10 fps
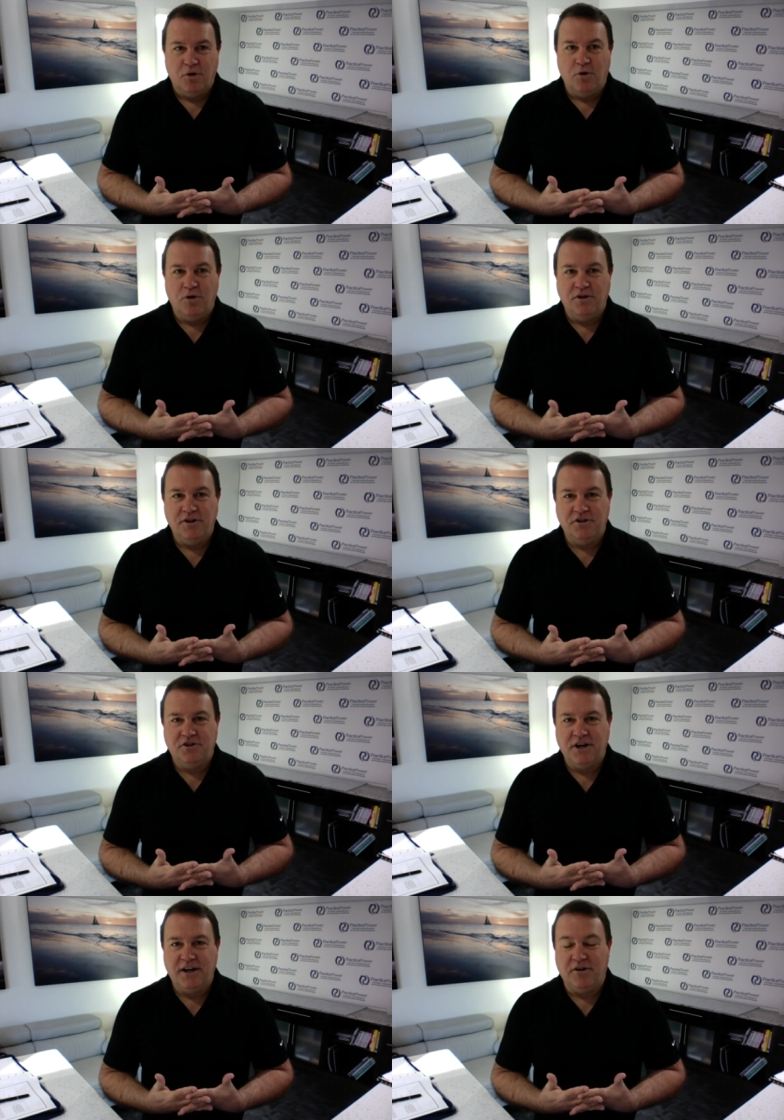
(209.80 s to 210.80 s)
or did you
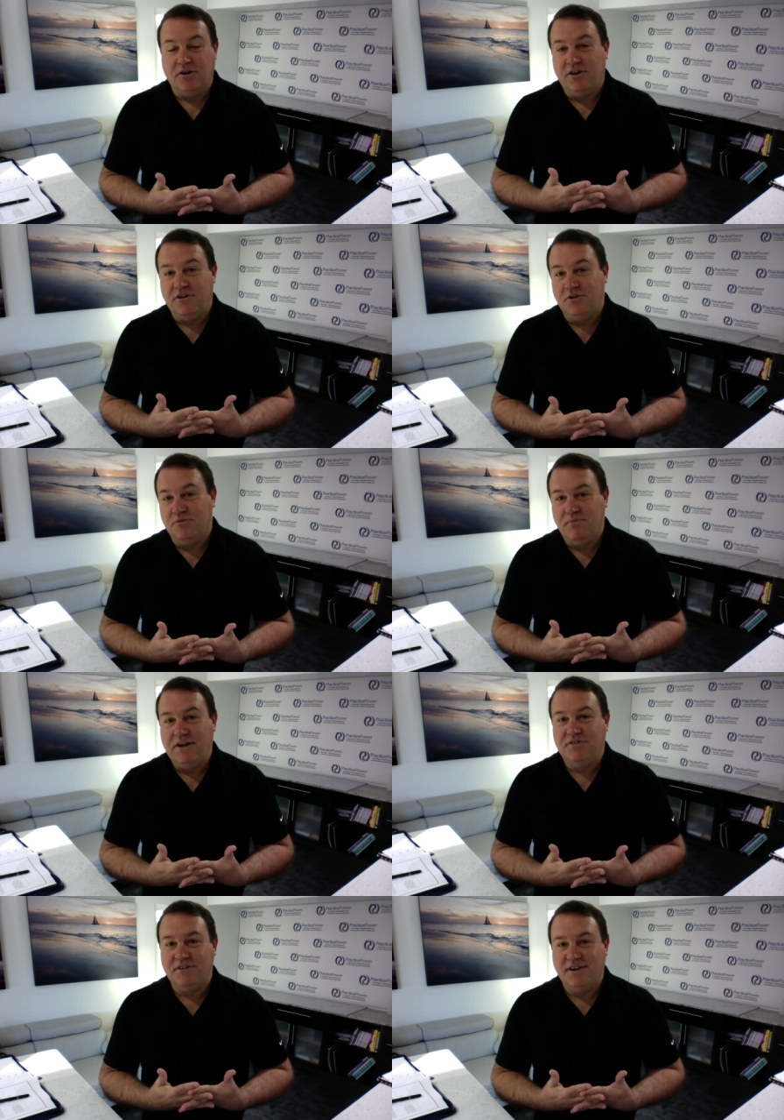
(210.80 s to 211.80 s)
cha- or did you
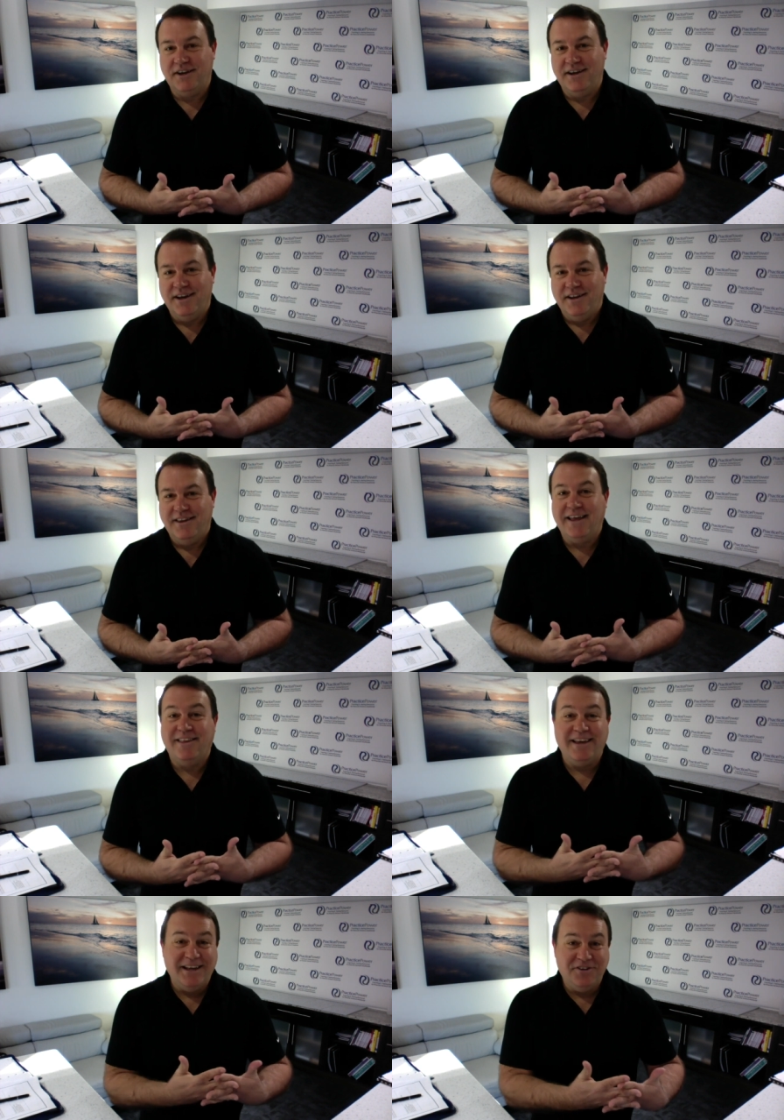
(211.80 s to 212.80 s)
basically take
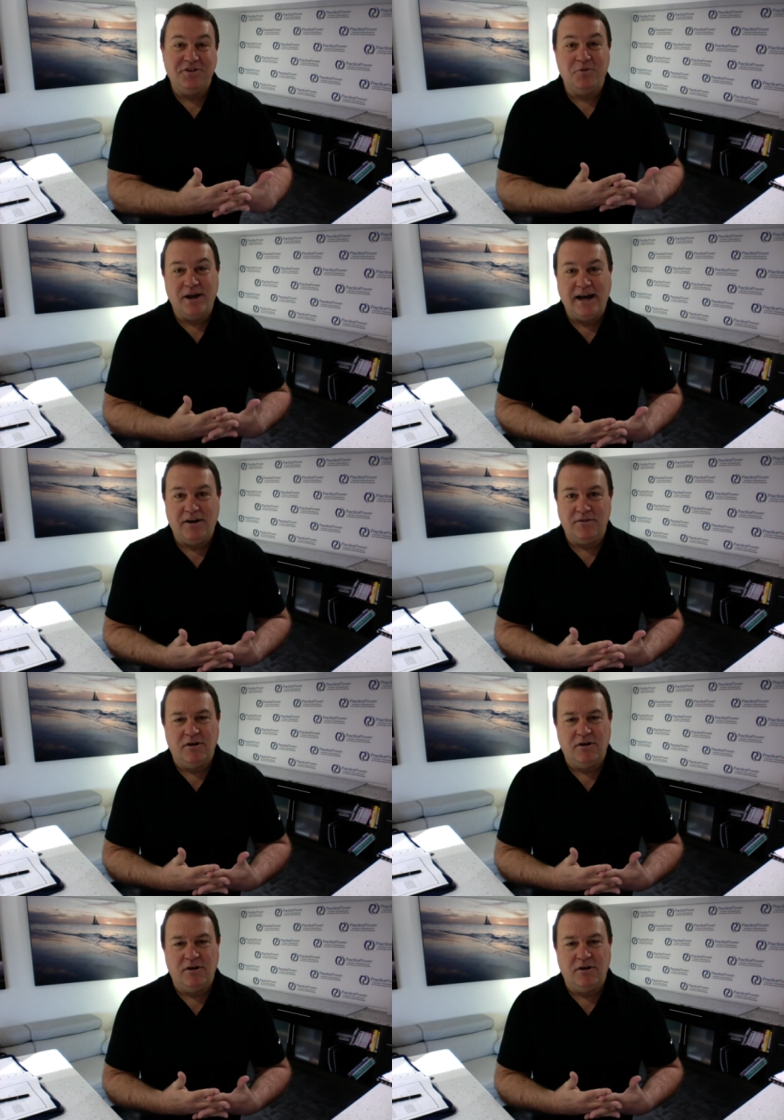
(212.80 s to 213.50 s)
the easy way out?